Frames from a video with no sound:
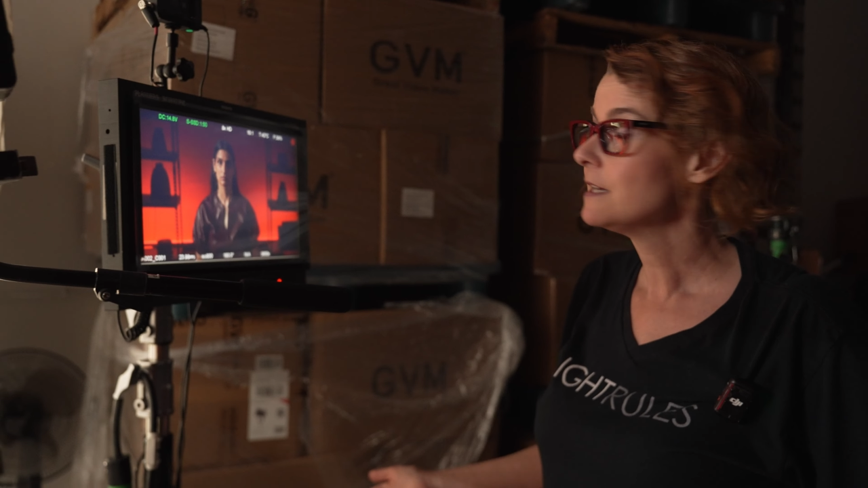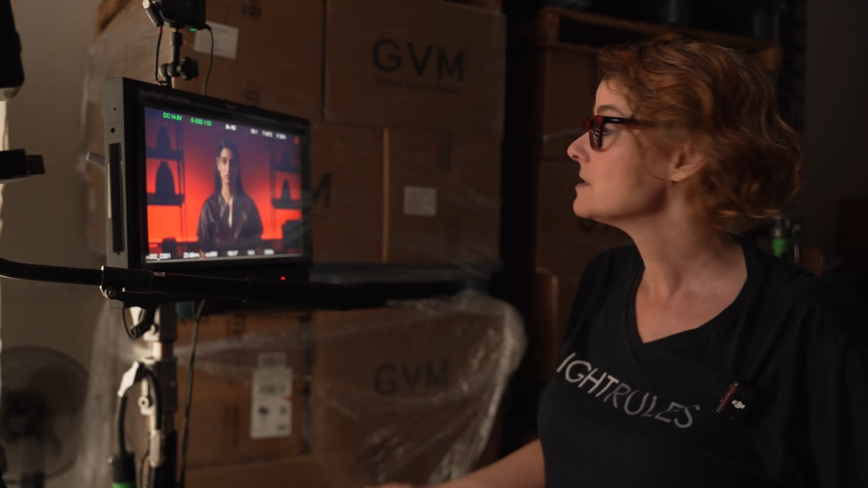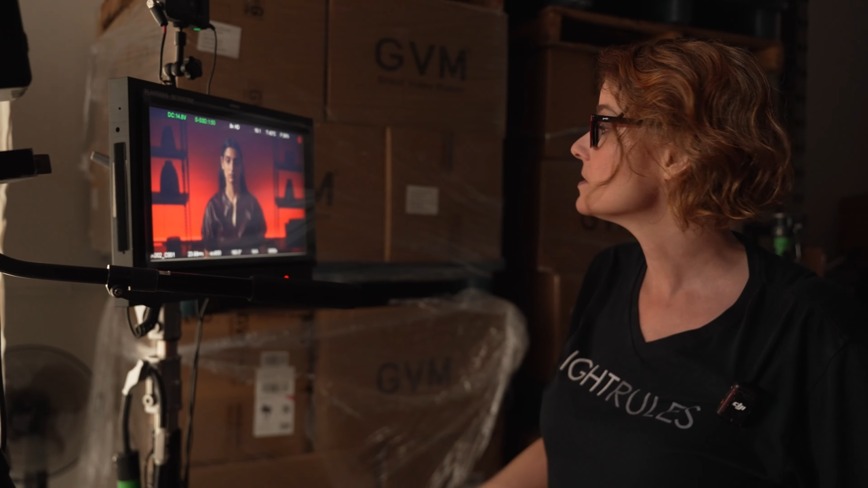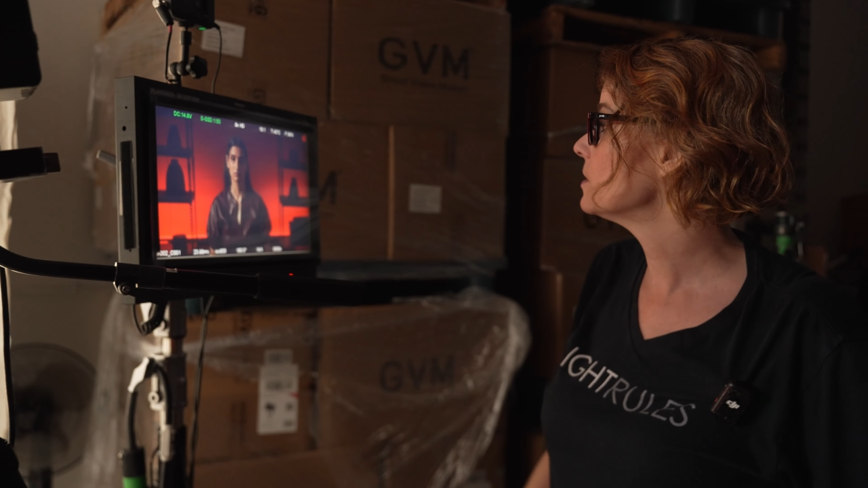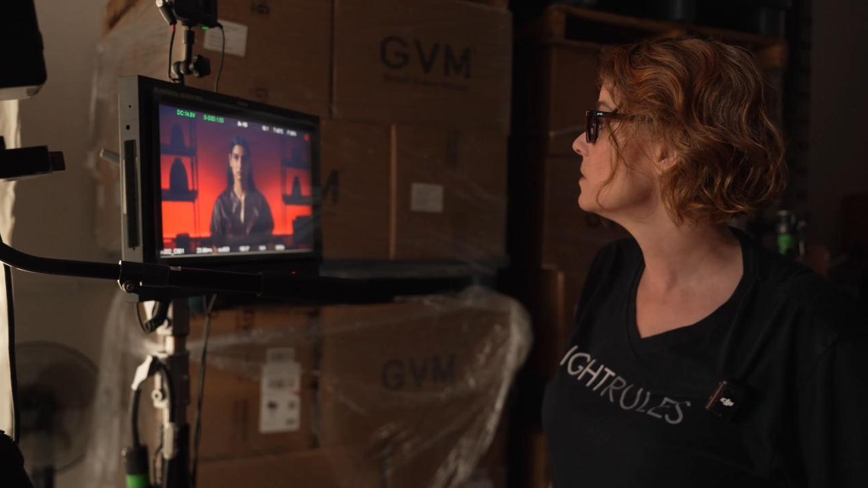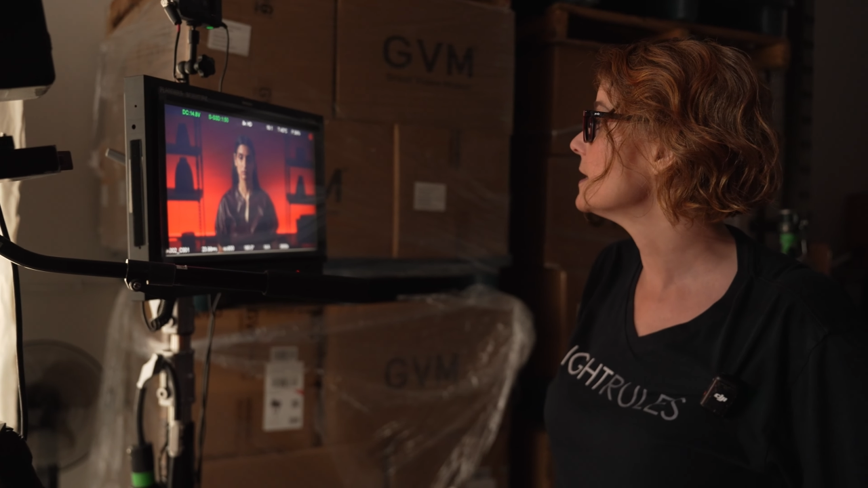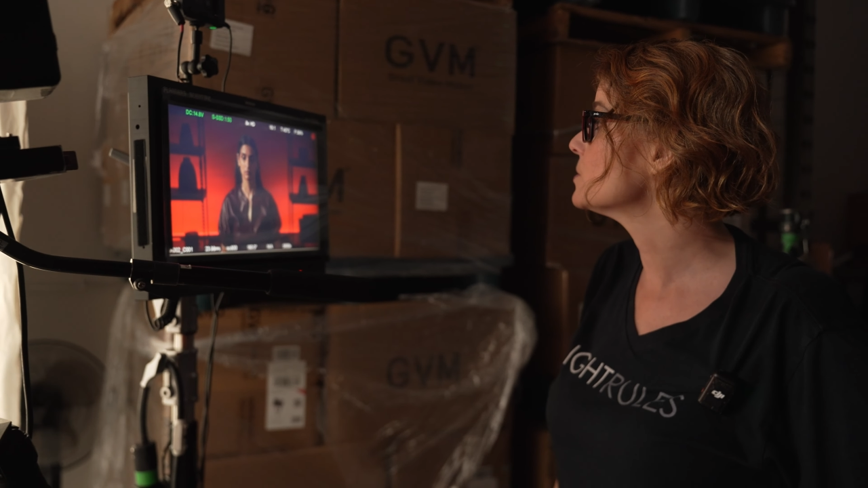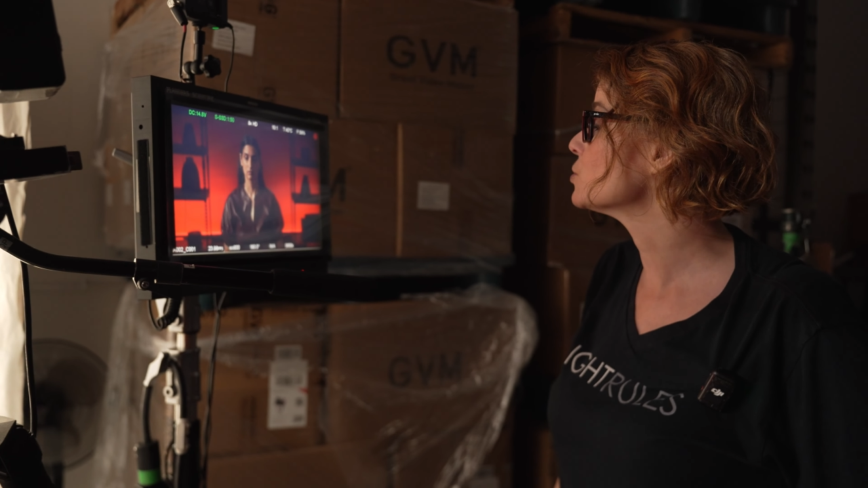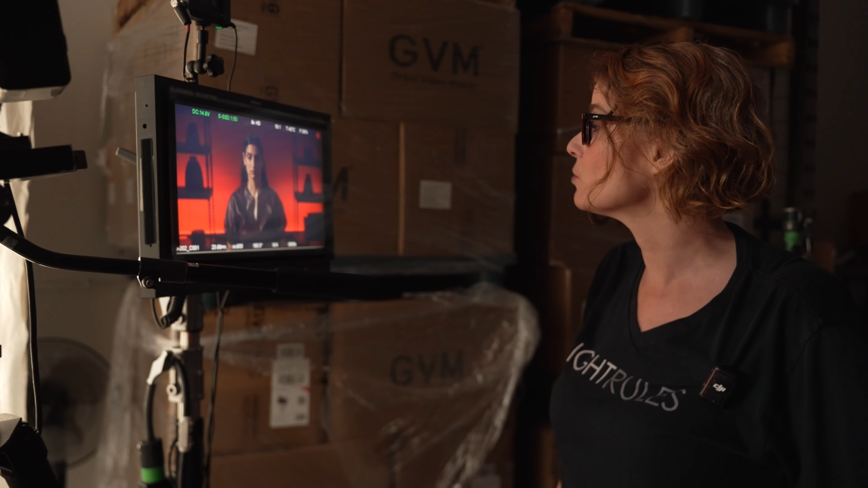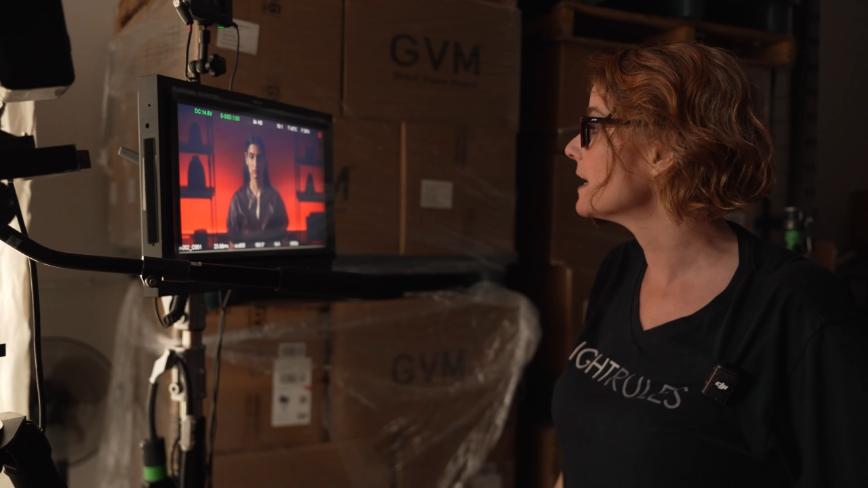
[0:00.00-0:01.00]
So
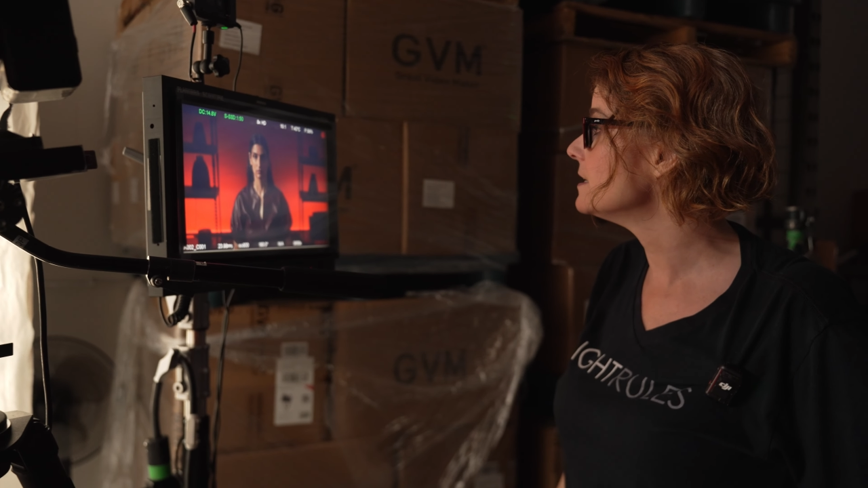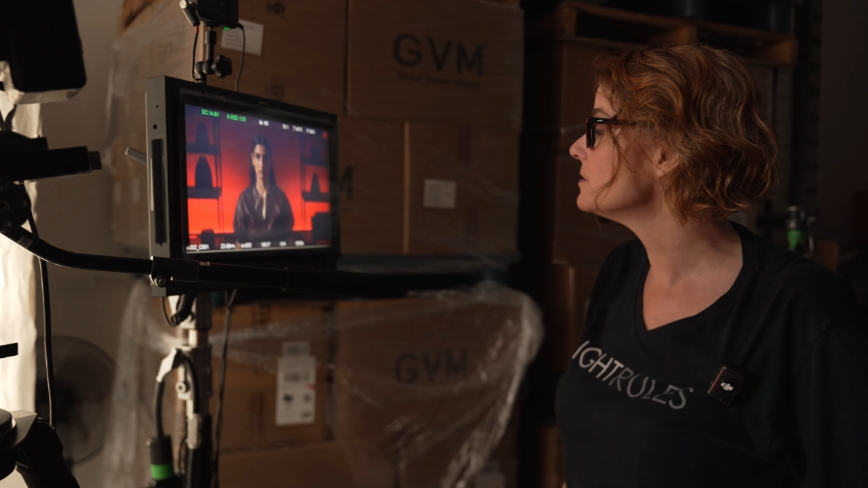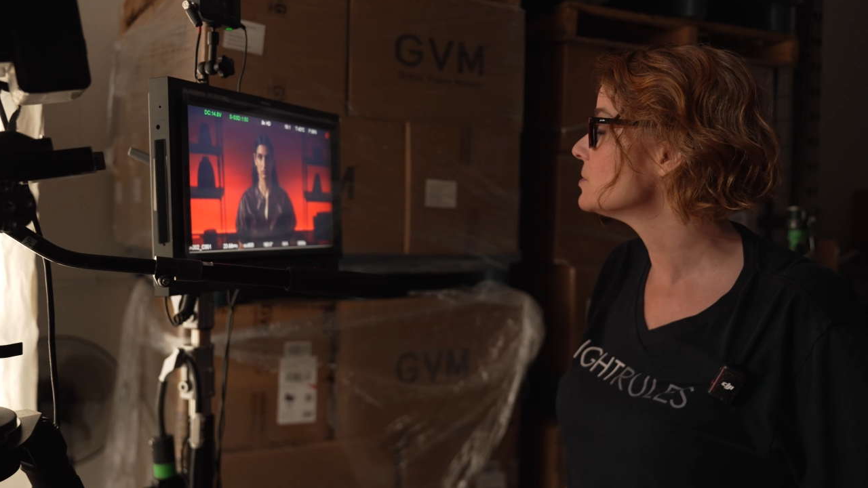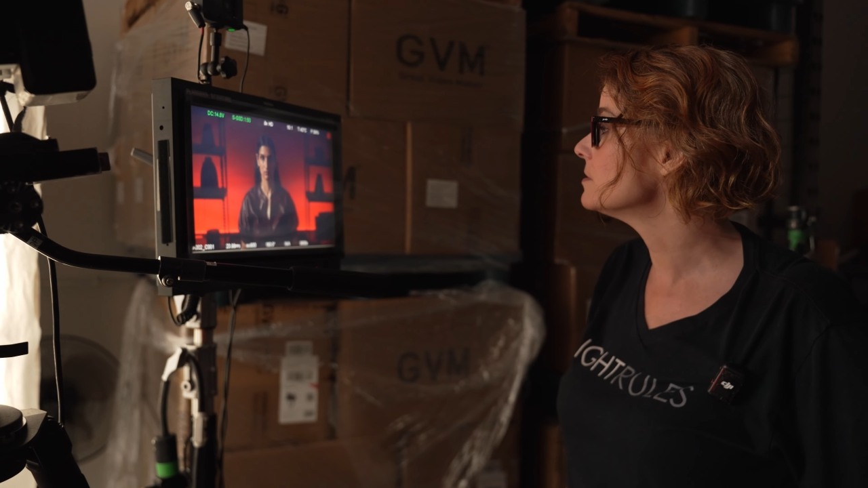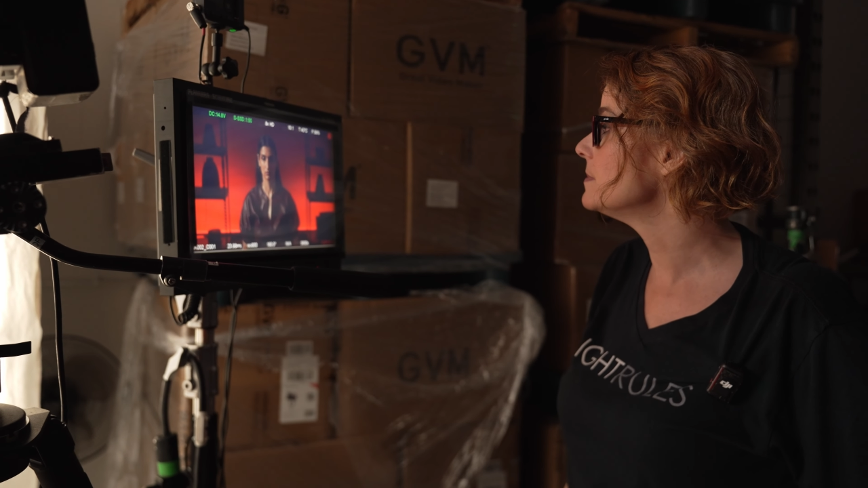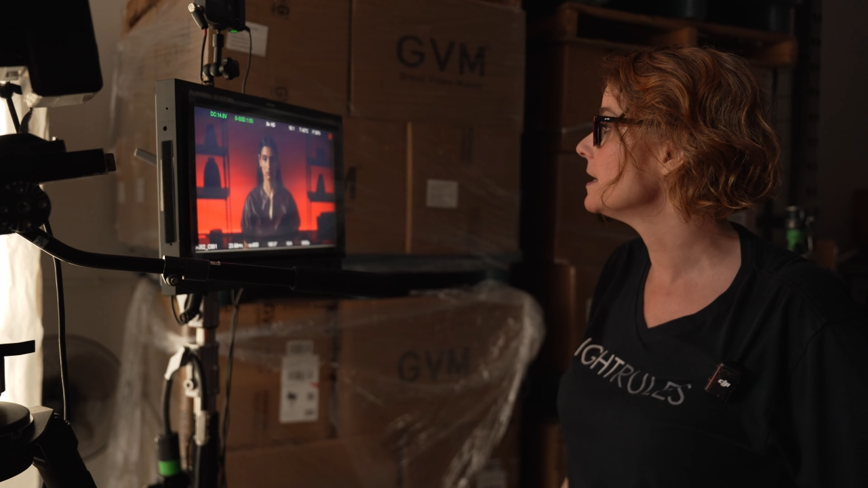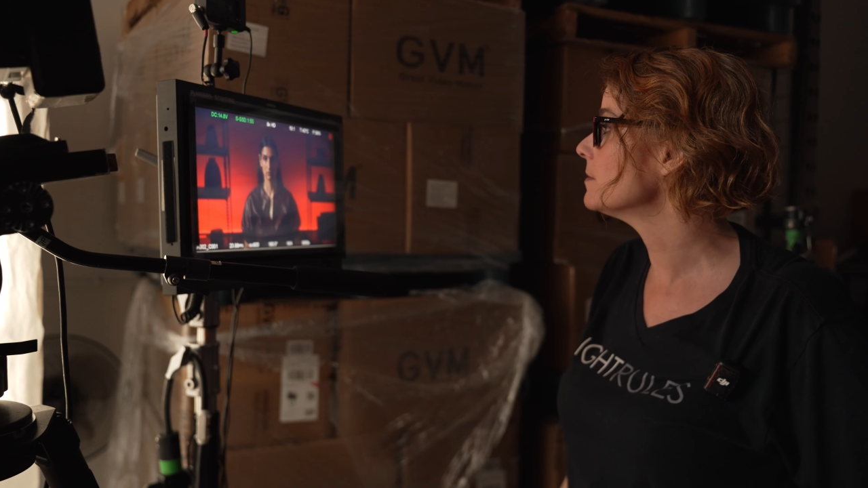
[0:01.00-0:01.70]
it's great to be